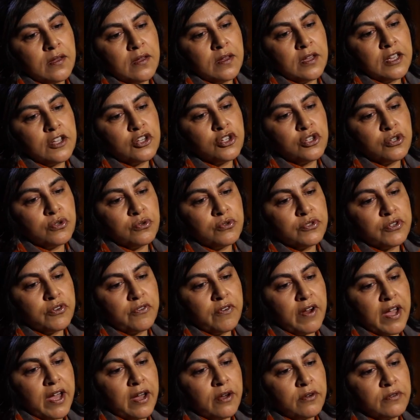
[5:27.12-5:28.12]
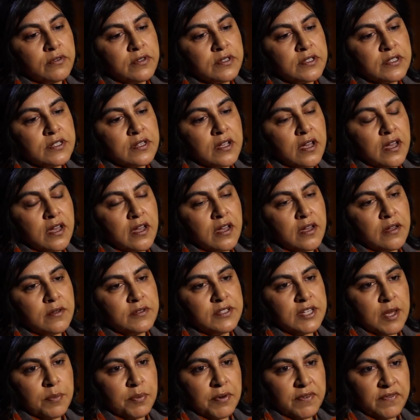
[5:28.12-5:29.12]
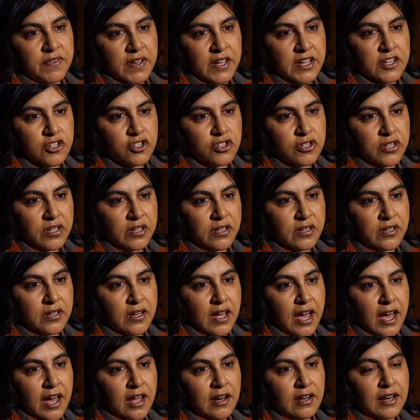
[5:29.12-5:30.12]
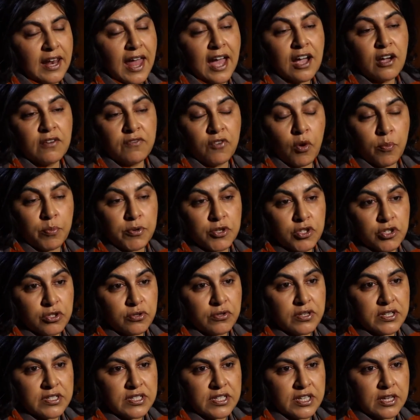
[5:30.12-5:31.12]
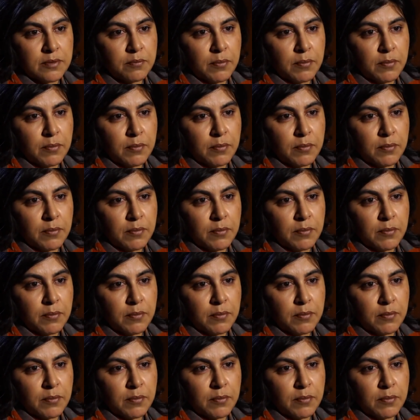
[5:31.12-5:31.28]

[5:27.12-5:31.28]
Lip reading: issues around deprivation and lack of opportunity in